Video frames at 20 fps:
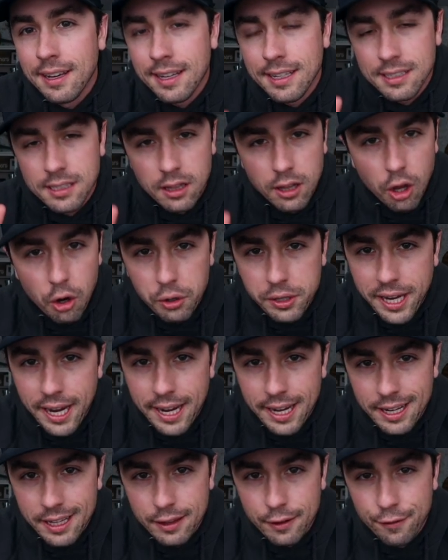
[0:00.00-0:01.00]
is
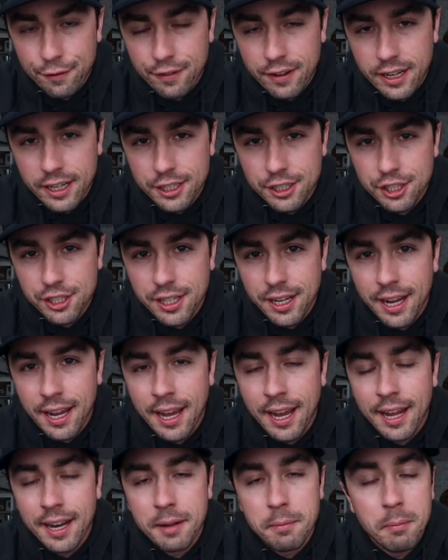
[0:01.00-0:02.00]
locating the fish,
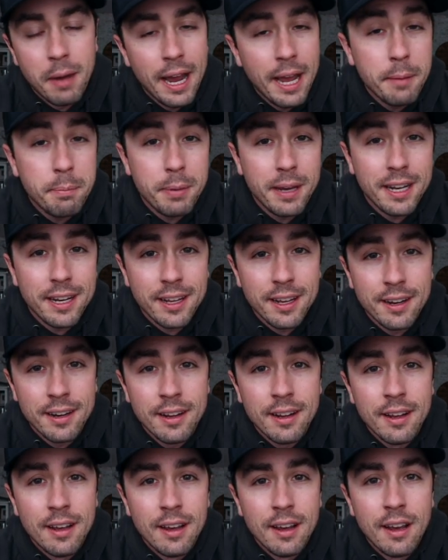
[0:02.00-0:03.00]
and in my opinion,
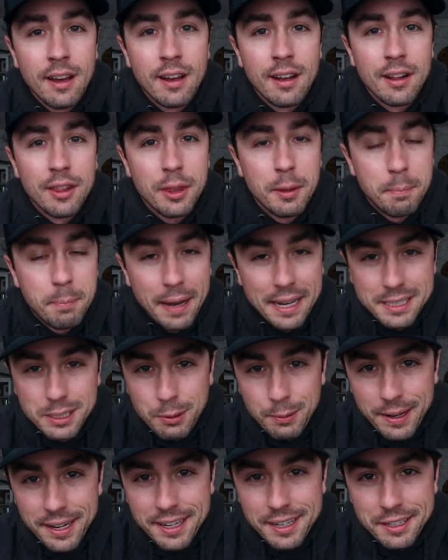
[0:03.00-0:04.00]
the best
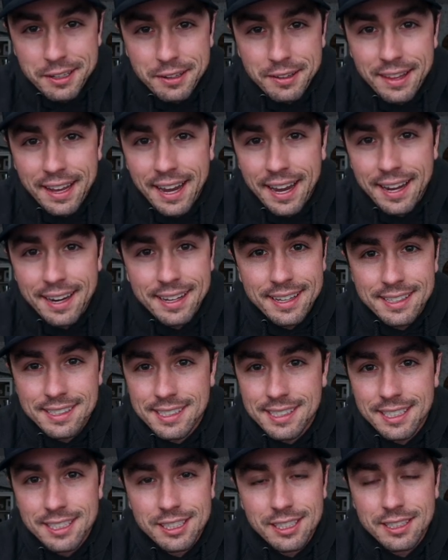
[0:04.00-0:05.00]
way to do that is
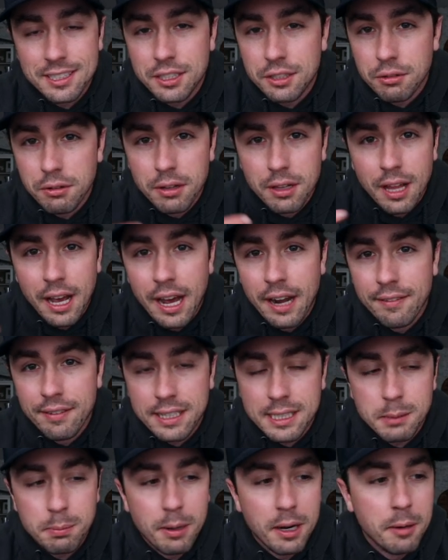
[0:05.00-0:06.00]
to just do a lot of
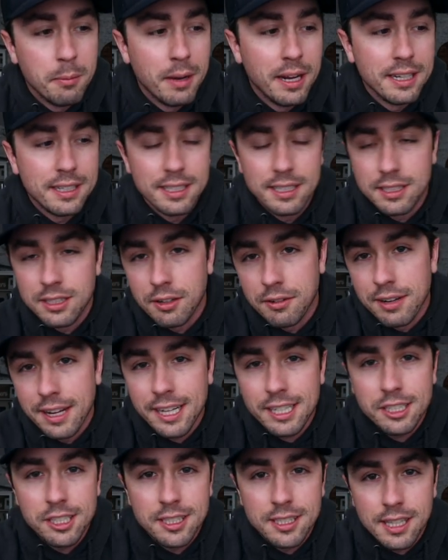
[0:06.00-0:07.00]
experimenting. So
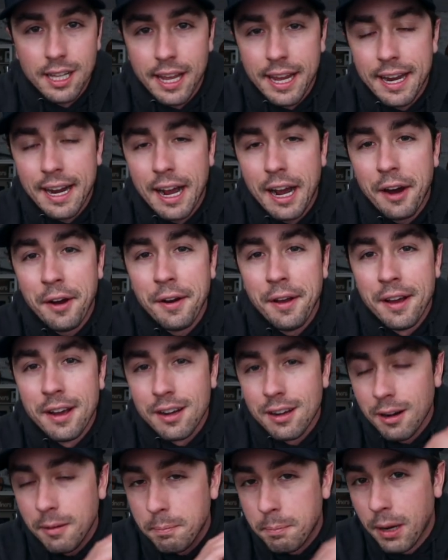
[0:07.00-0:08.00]
Nick just laid out
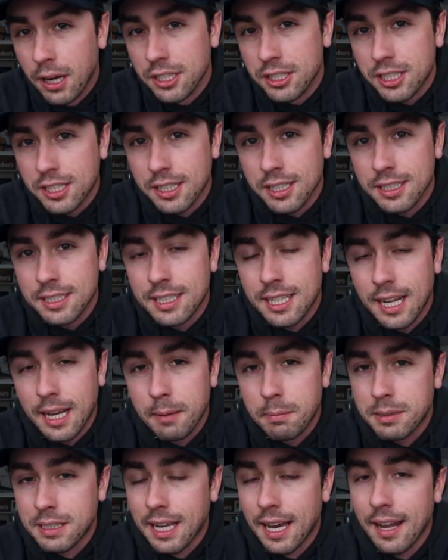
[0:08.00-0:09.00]
a bunch of good
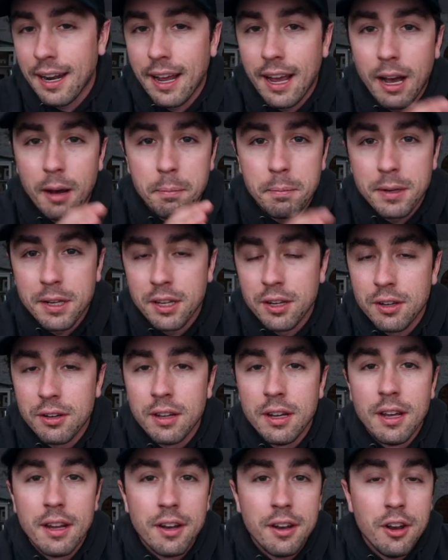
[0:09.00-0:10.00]
tips, kind of helping you
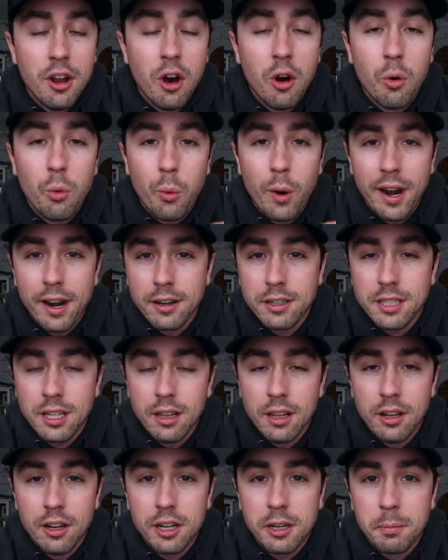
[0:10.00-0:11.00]
know where to
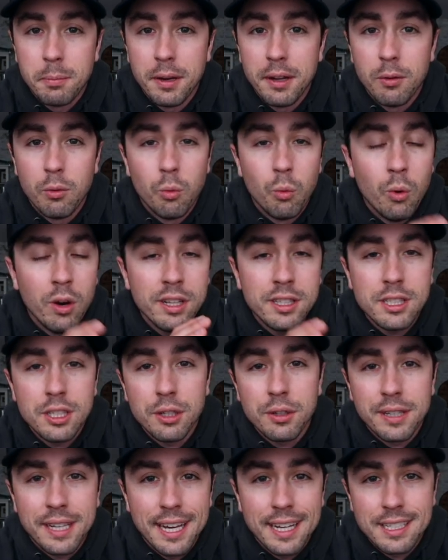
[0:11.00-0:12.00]
look. But once
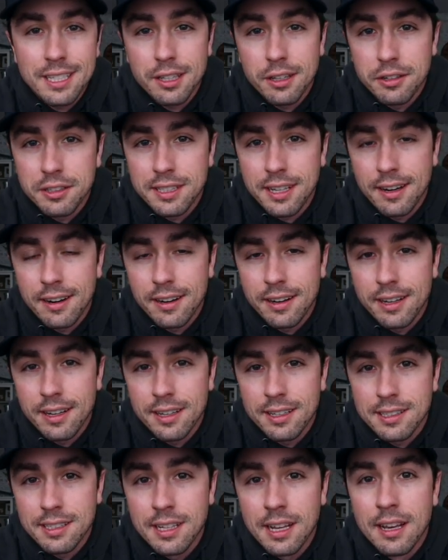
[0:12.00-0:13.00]
you get to those
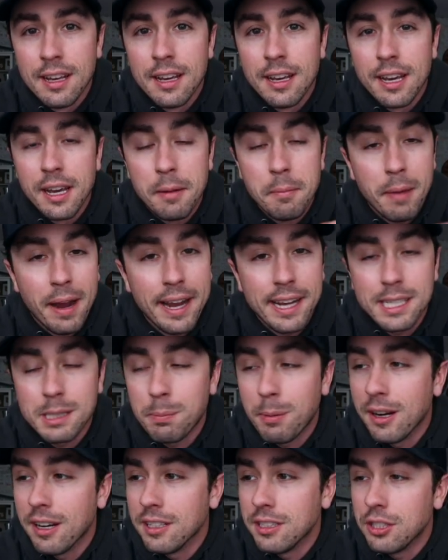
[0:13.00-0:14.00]
areas, in my
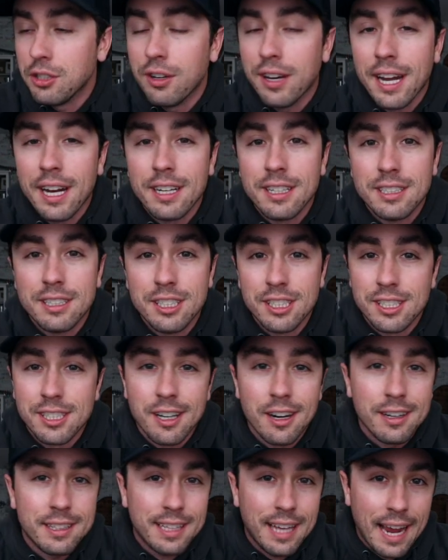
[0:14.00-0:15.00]
experience, you gotta just
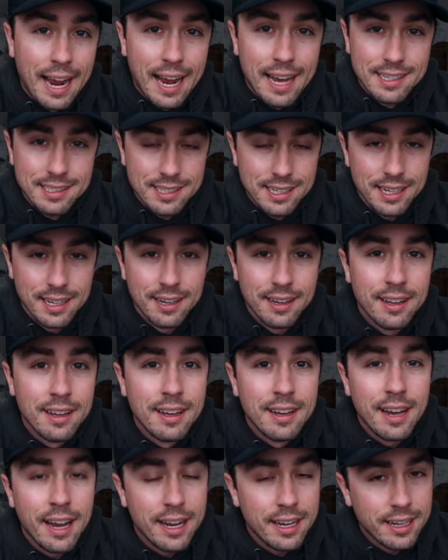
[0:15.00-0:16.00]
start casting
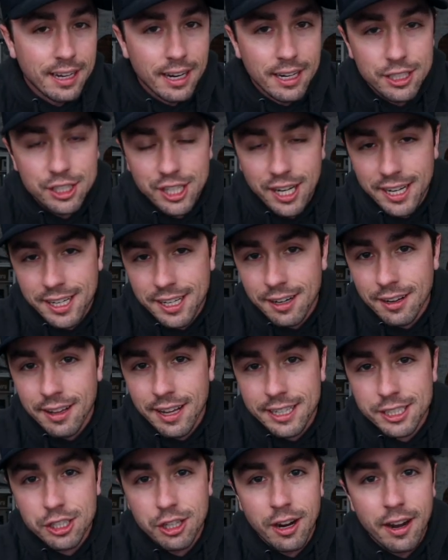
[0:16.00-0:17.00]
and you gotta check your
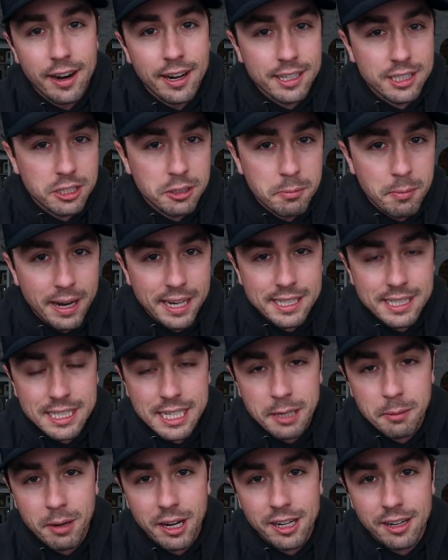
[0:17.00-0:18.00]
electronics. You might see
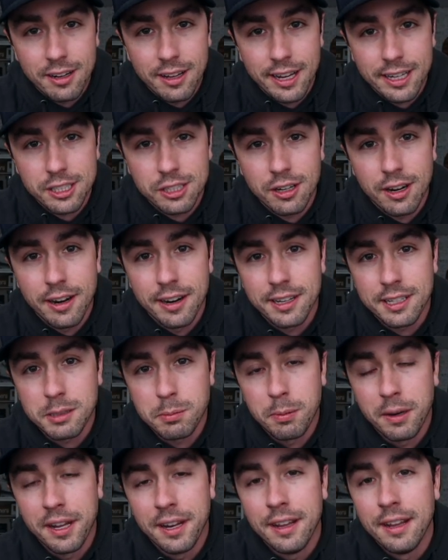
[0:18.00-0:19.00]
them on your electronics,
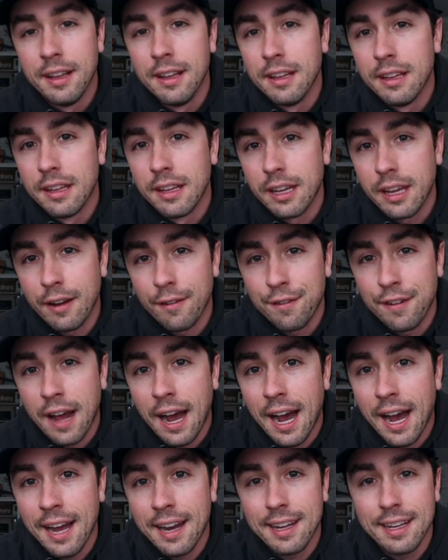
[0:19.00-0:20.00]
but if
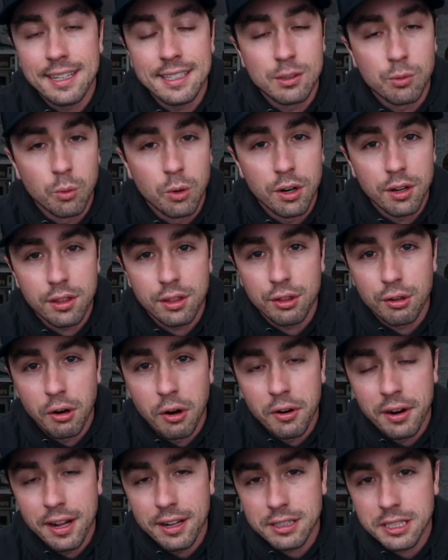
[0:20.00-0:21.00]
not, it's worth
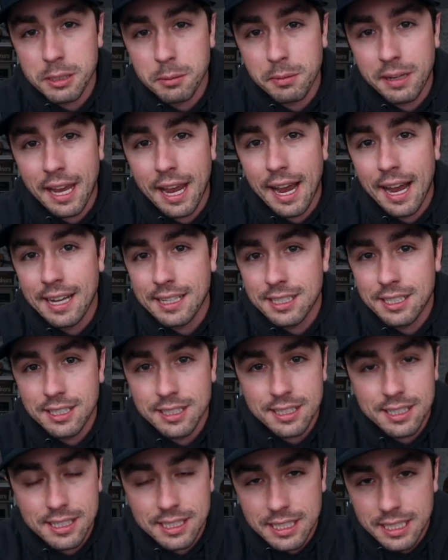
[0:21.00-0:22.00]
throwing out some casts
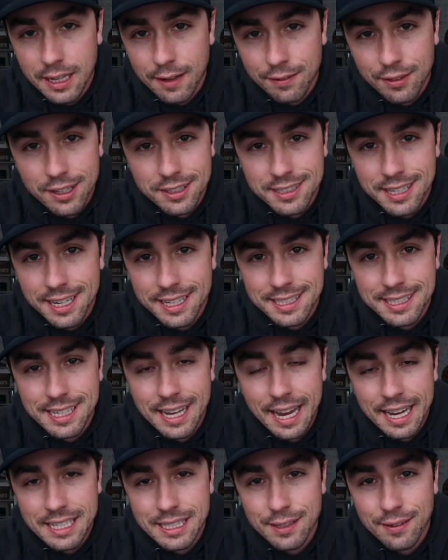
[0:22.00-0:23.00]
just to see if there's any
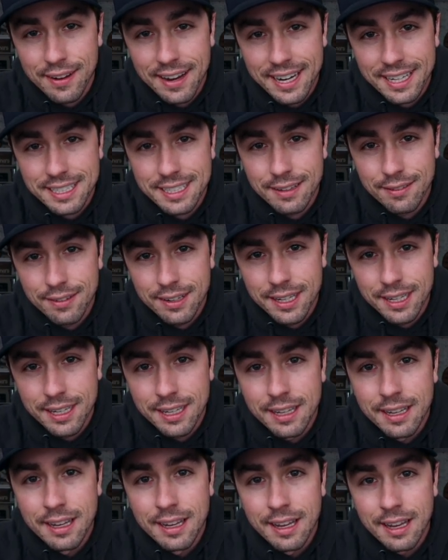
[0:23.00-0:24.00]
signs of activity.